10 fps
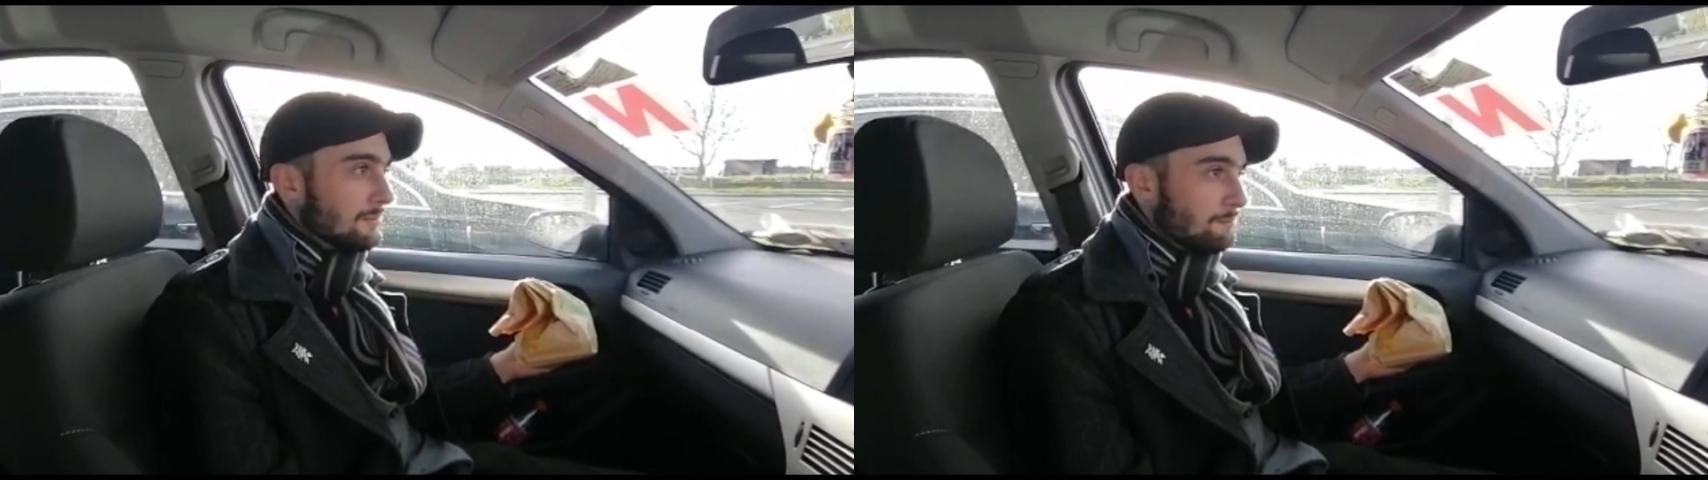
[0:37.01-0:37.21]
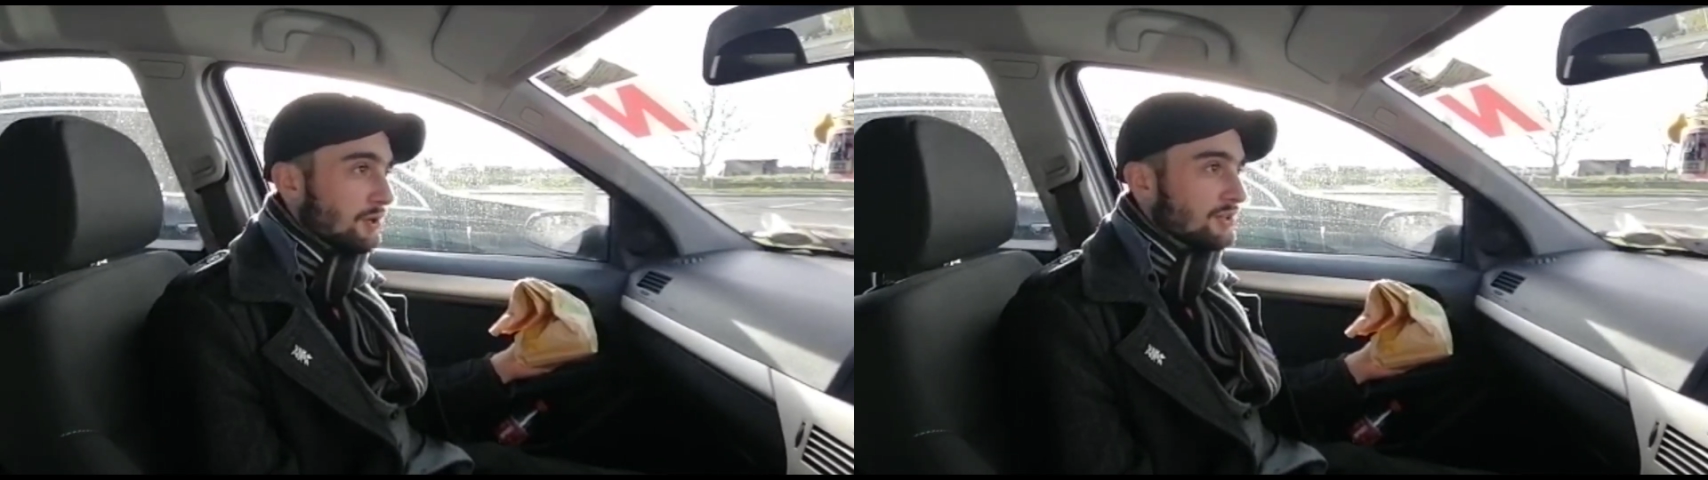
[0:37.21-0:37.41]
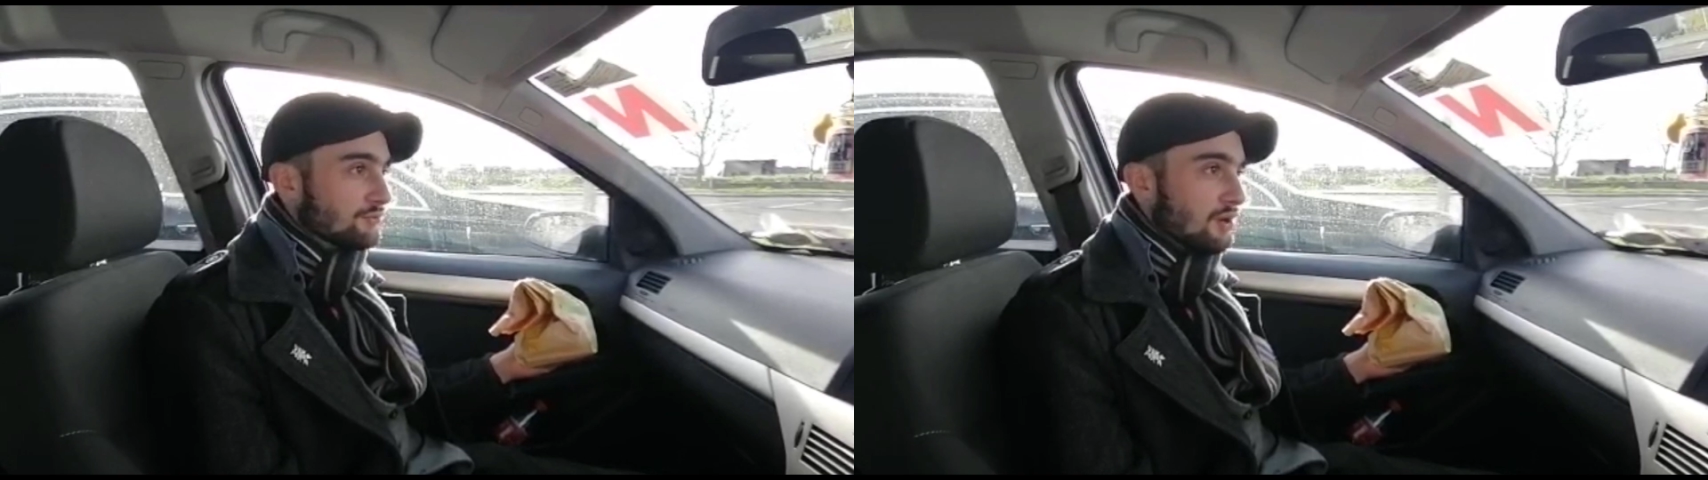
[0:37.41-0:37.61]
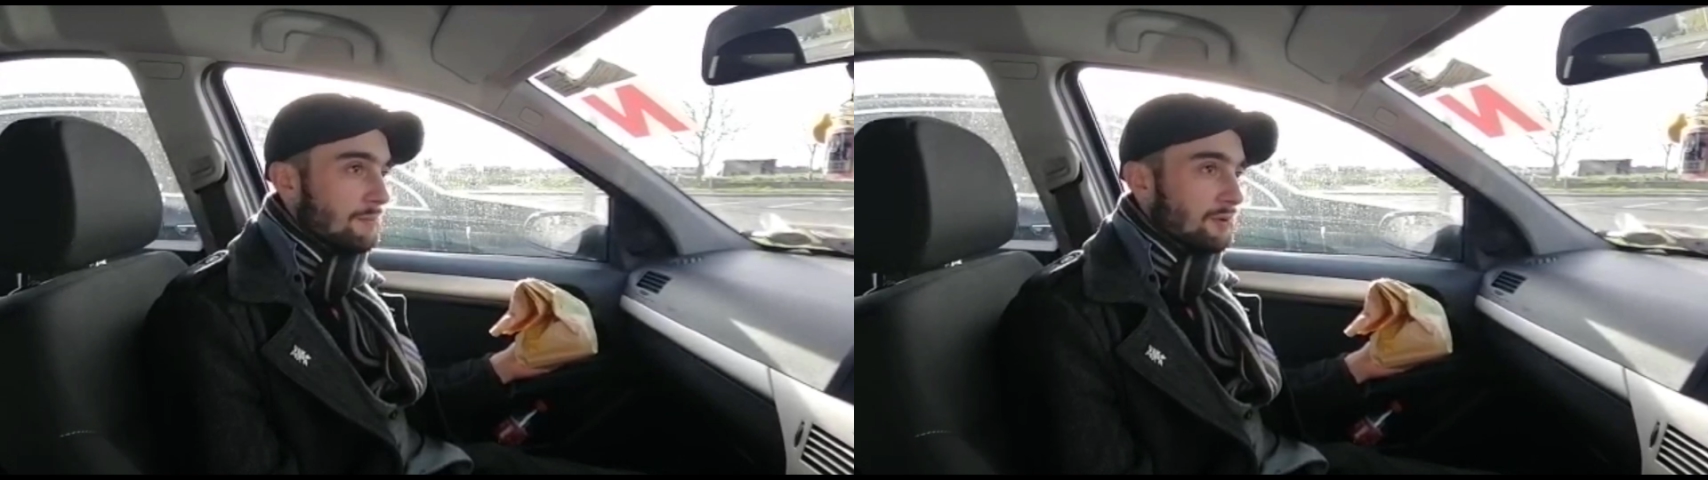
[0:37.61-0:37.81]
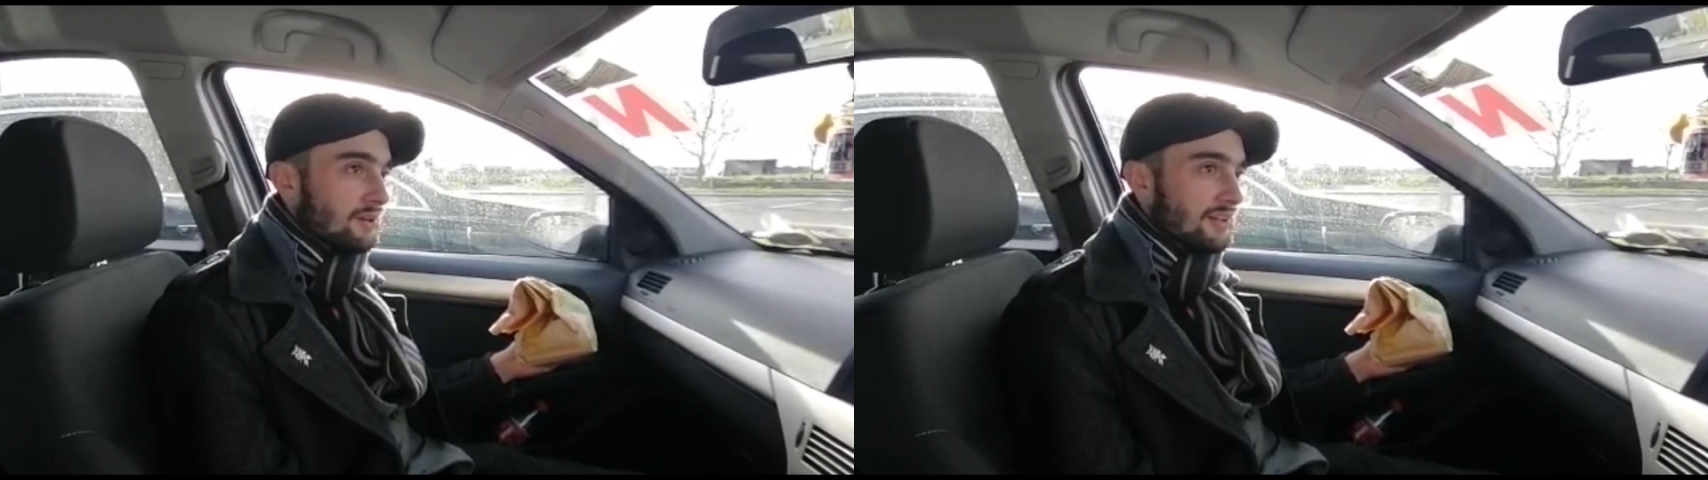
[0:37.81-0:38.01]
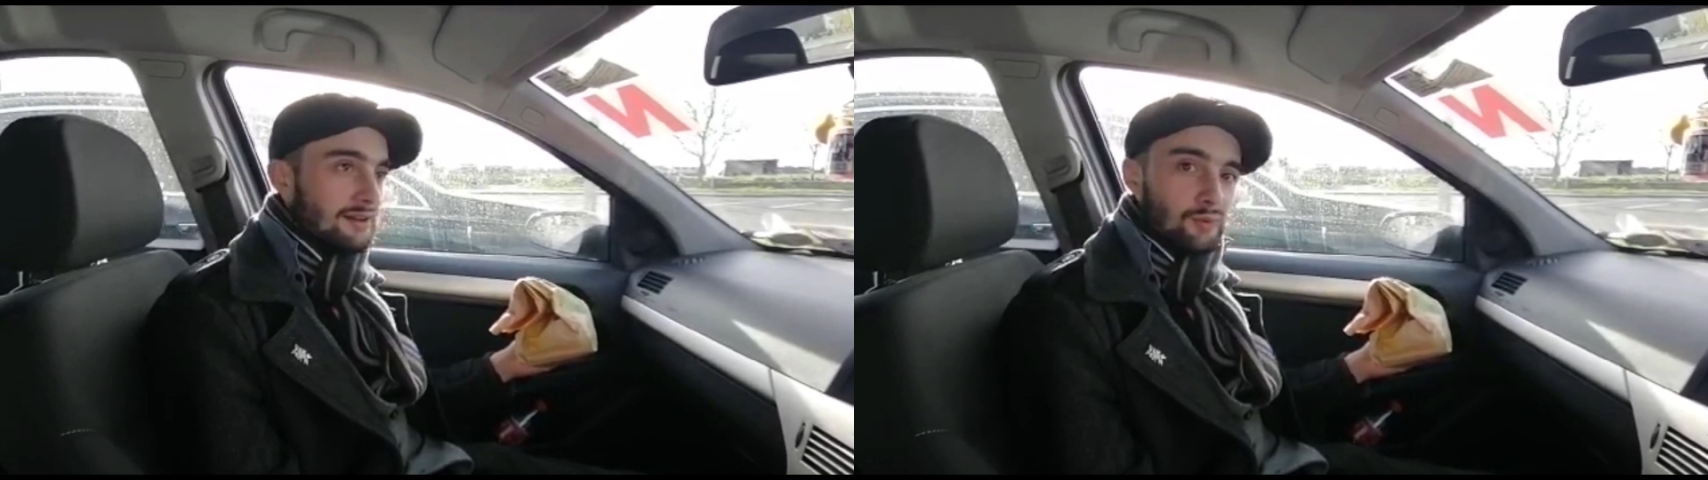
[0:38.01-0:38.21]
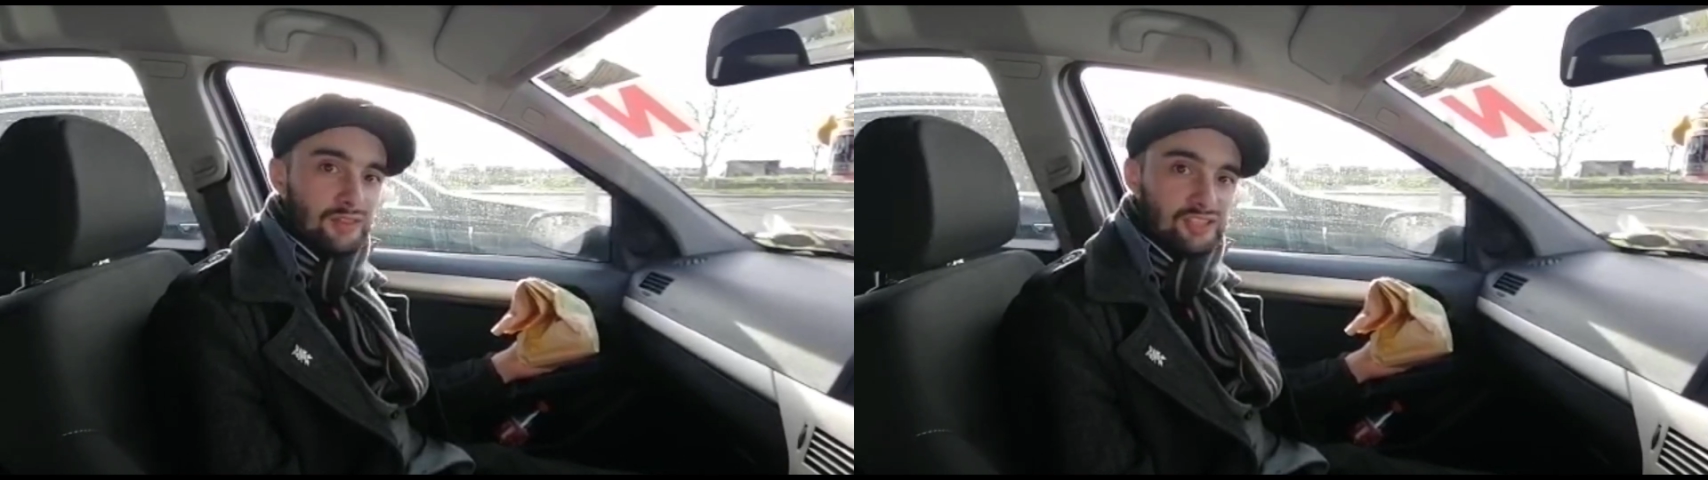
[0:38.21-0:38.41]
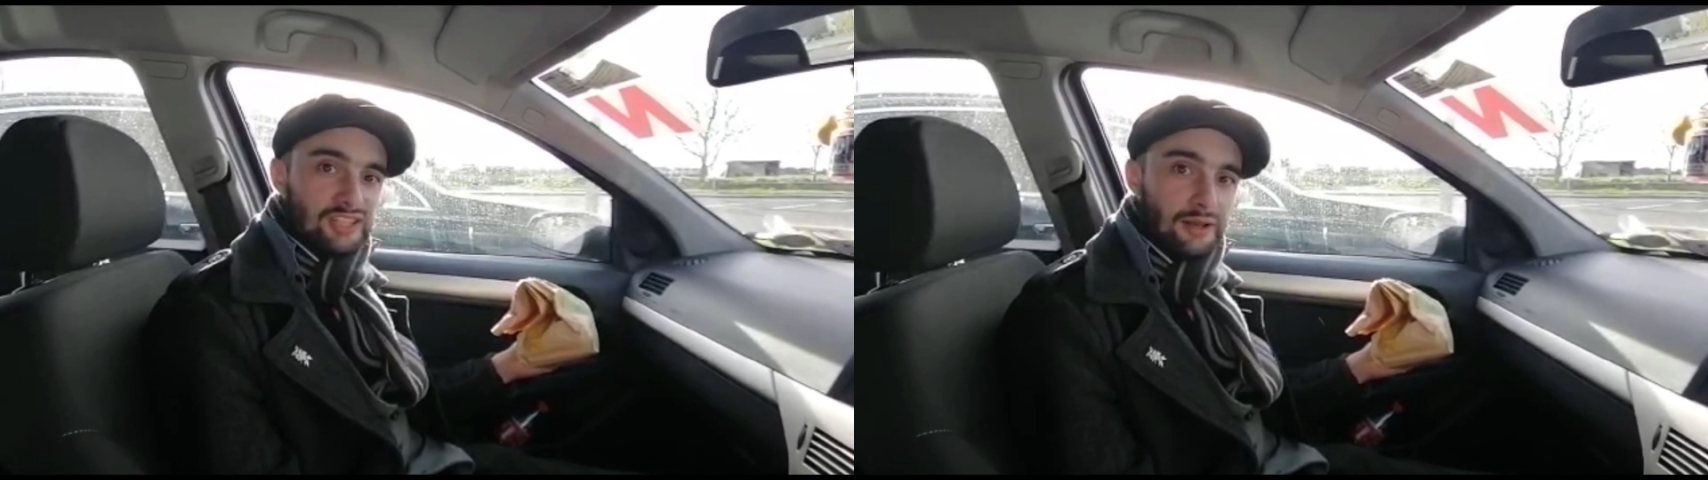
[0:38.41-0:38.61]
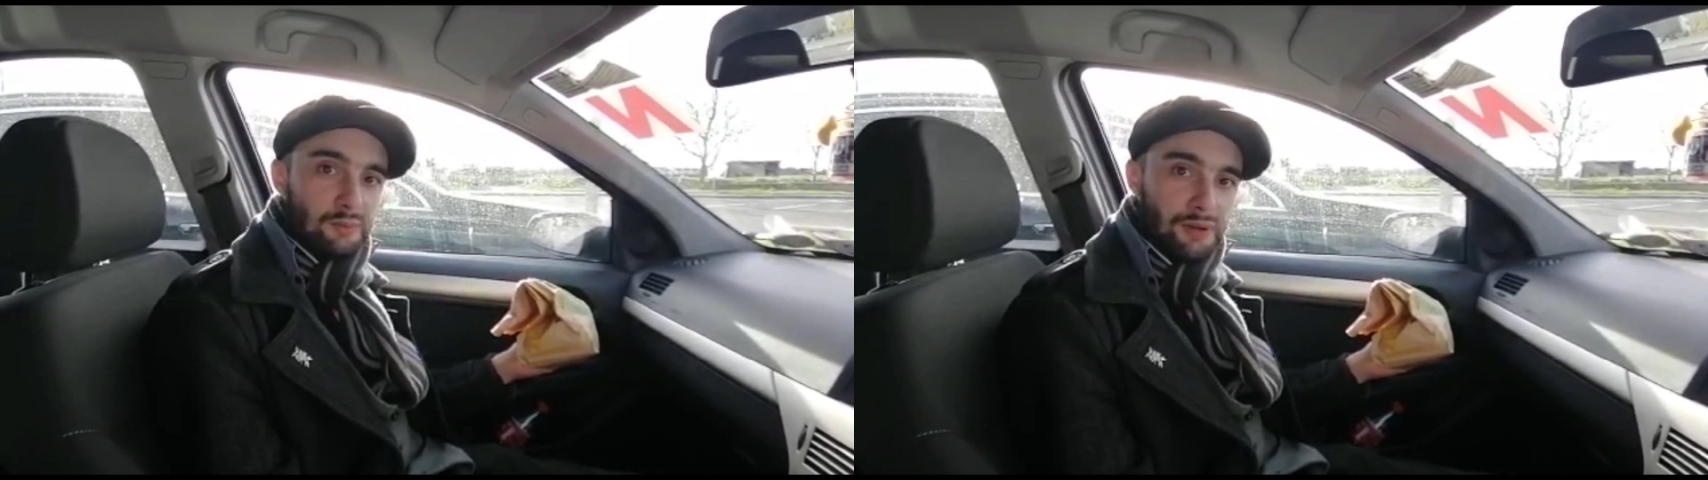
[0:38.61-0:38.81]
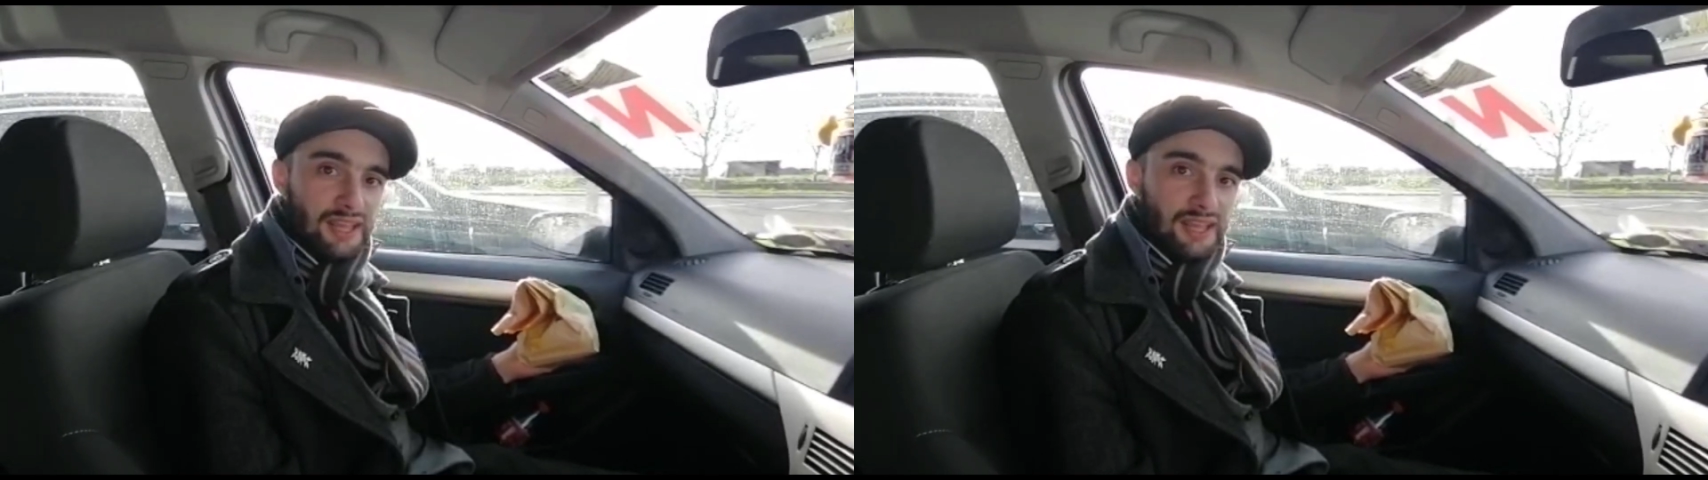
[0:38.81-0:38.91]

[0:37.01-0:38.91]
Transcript: burnt rubber with stale